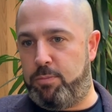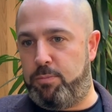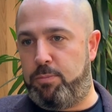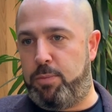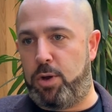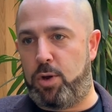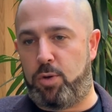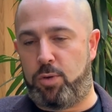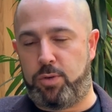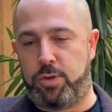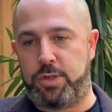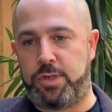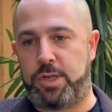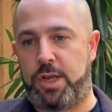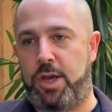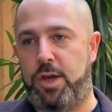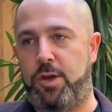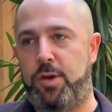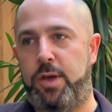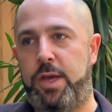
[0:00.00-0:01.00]
but
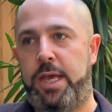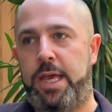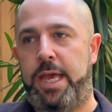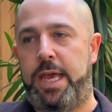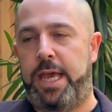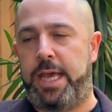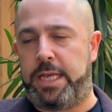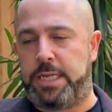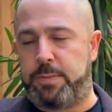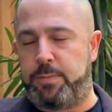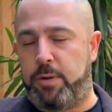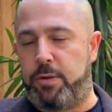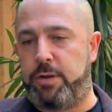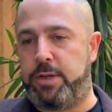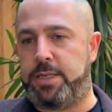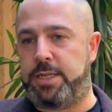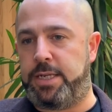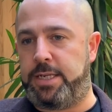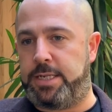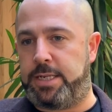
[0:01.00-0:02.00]
also
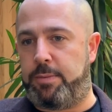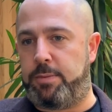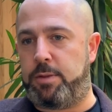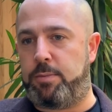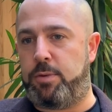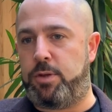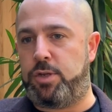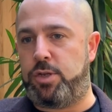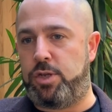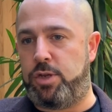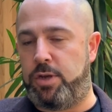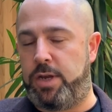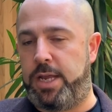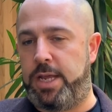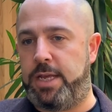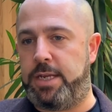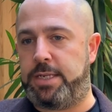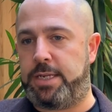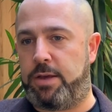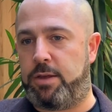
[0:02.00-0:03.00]
experiencing some of the most
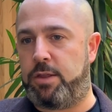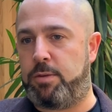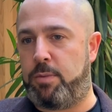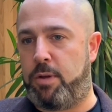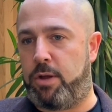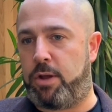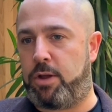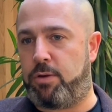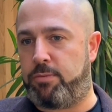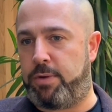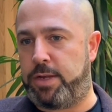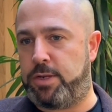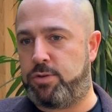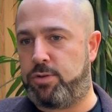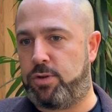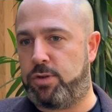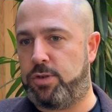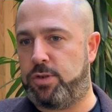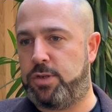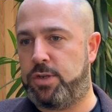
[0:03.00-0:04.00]
unique South American
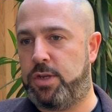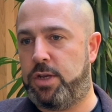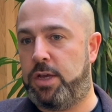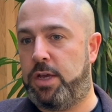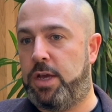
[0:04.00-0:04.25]
restaurants.